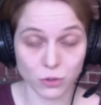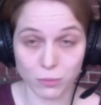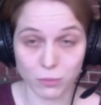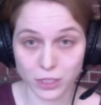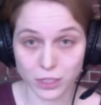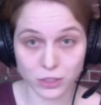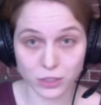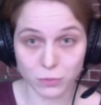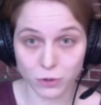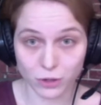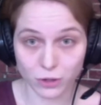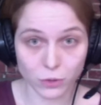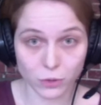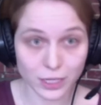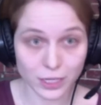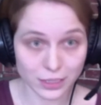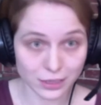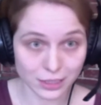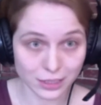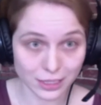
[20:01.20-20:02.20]
more
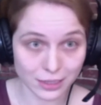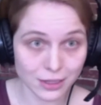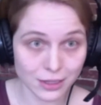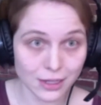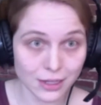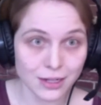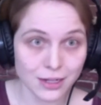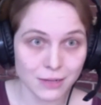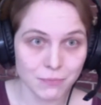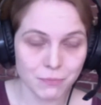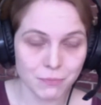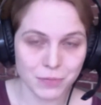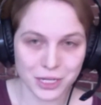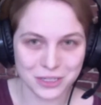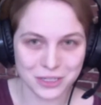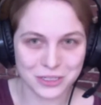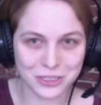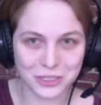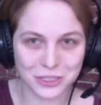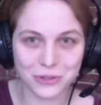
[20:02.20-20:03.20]
quickly
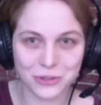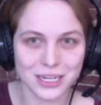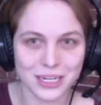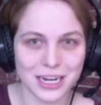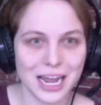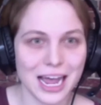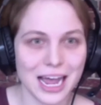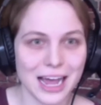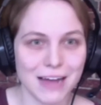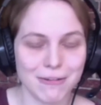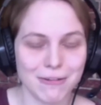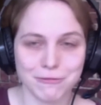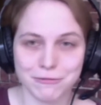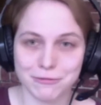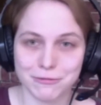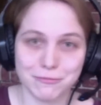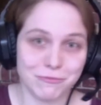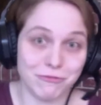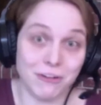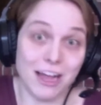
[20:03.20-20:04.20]
because you can have
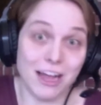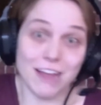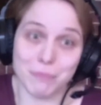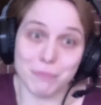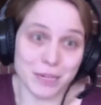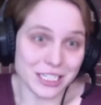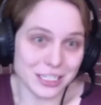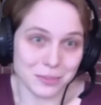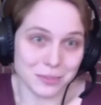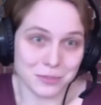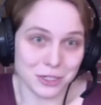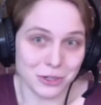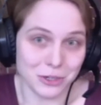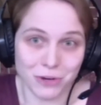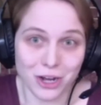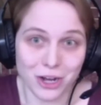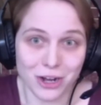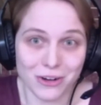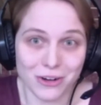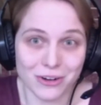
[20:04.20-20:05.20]
5 mess ups in a
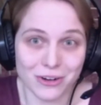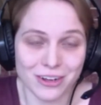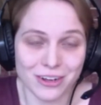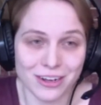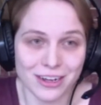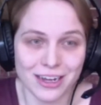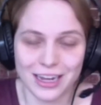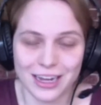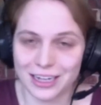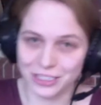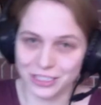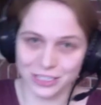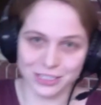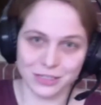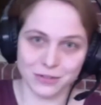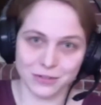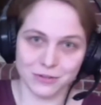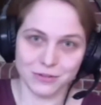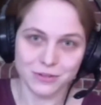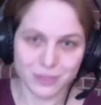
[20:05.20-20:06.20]
row and just
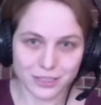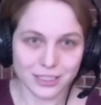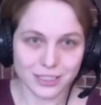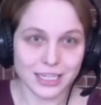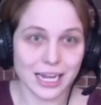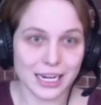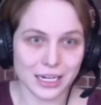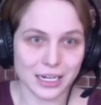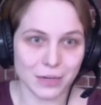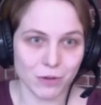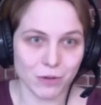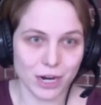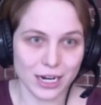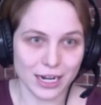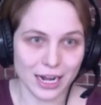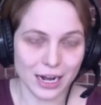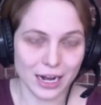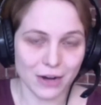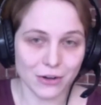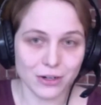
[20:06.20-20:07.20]
yank them right
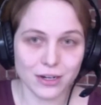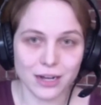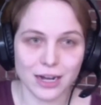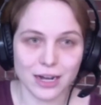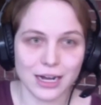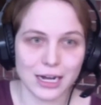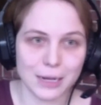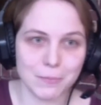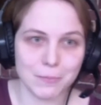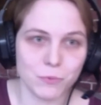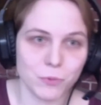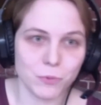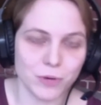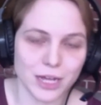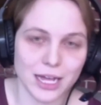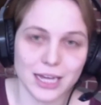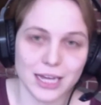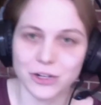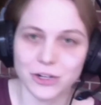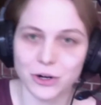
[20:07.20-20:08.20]
out. And
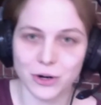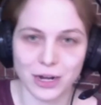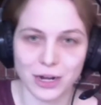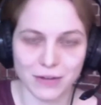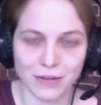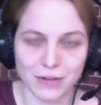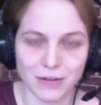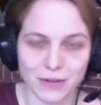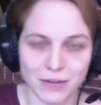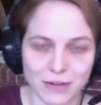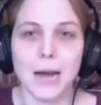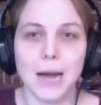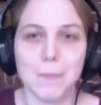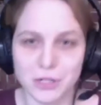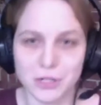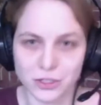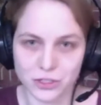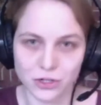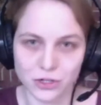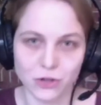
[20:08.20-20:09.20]
you don't have to stop
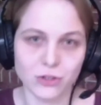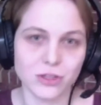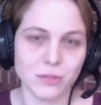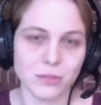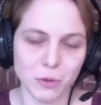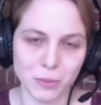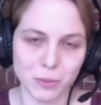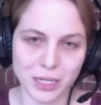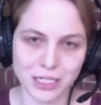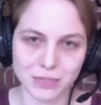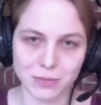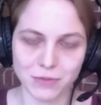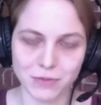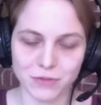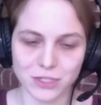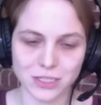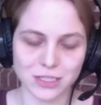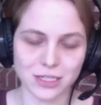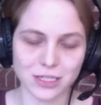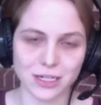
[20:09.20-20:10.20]
and start the momentum of
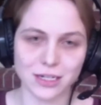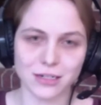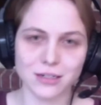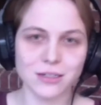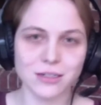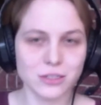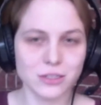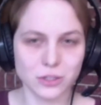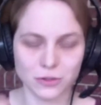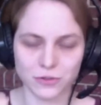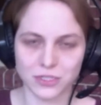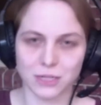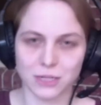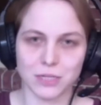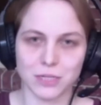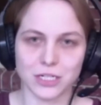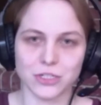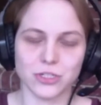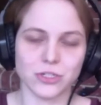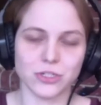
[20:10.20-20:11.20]
the scene. So if
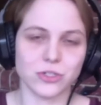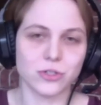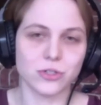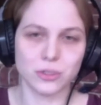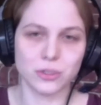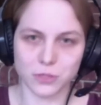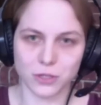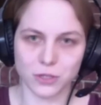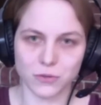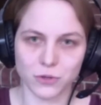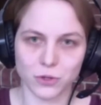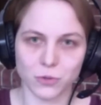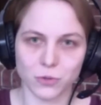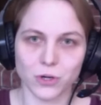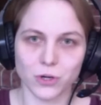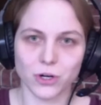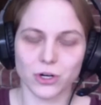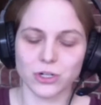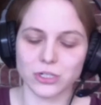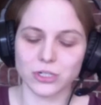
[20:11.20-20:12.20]
somebody just trips over their
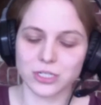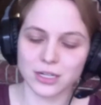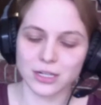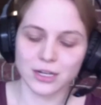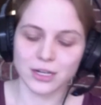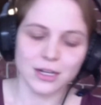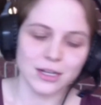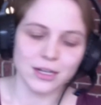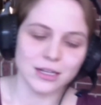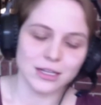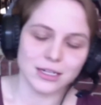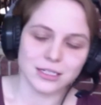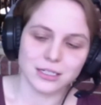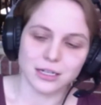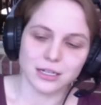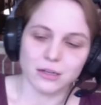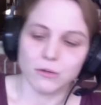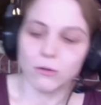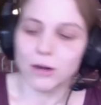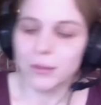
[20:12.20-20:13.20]
words, they say,
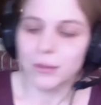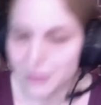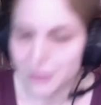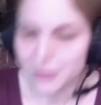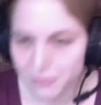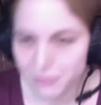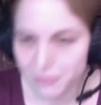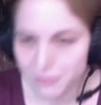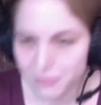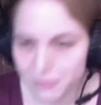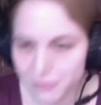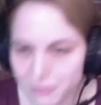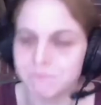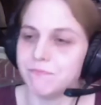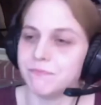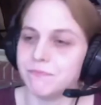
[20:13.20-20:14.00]
and